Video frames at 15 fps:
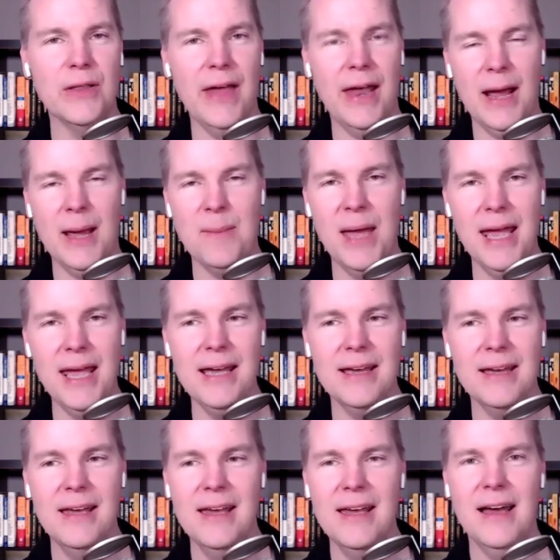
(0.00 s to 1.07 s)
that I
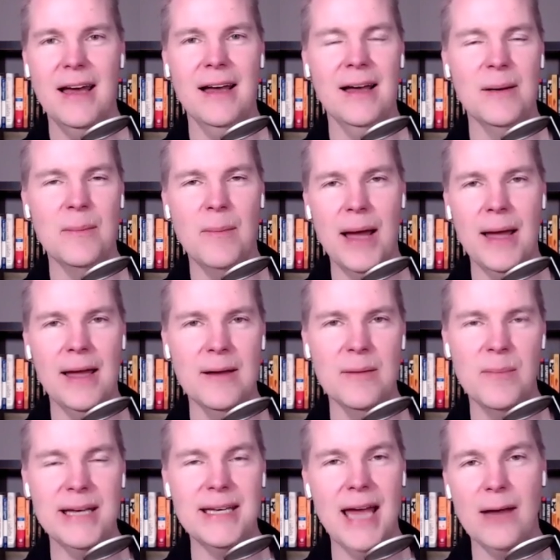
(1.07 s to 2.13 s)
make.
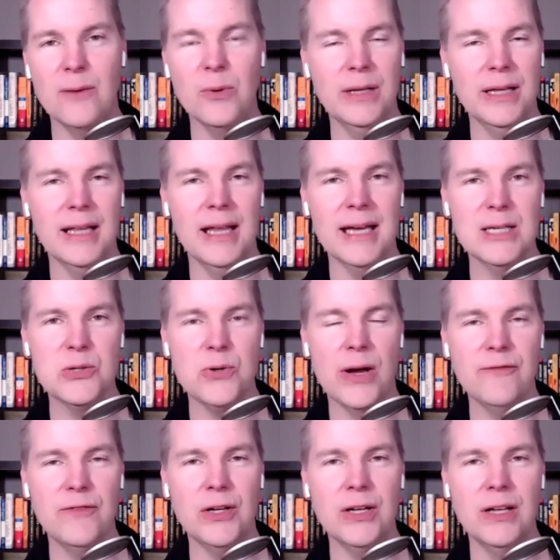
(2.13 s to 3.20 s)
My dad really likes
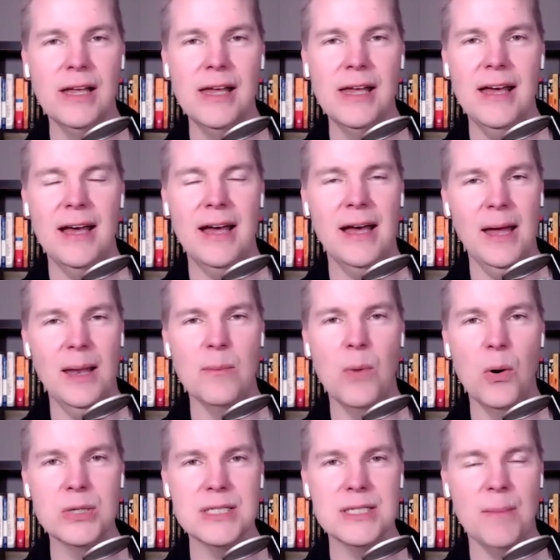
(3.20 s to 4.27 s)
trifle, and
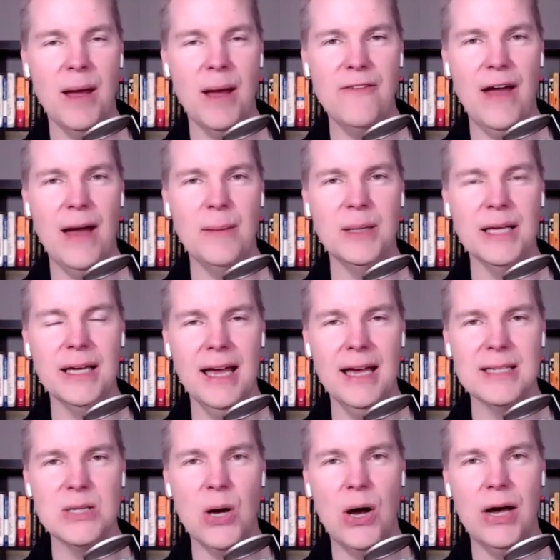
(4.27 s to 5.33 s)
most of my family
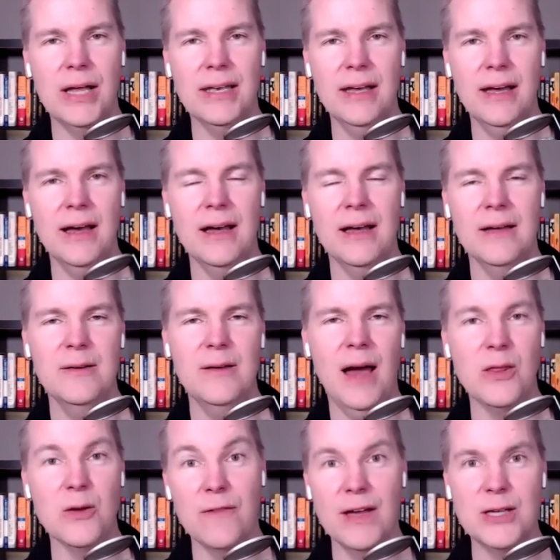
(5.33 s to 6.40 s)
has gone
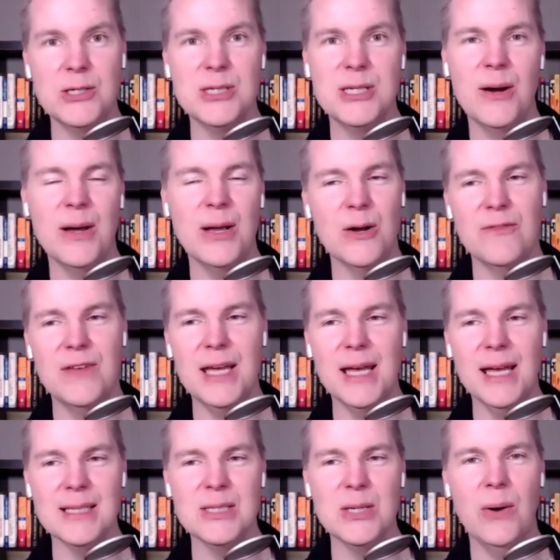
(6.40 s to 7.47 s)
either vegetarian or
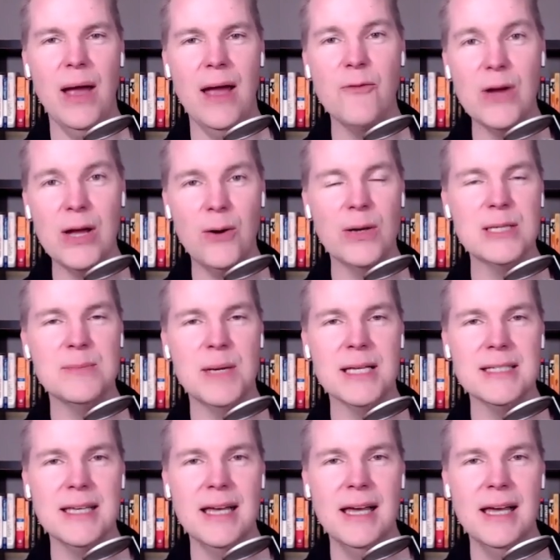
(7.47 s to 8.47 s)
vegan. So every Christmas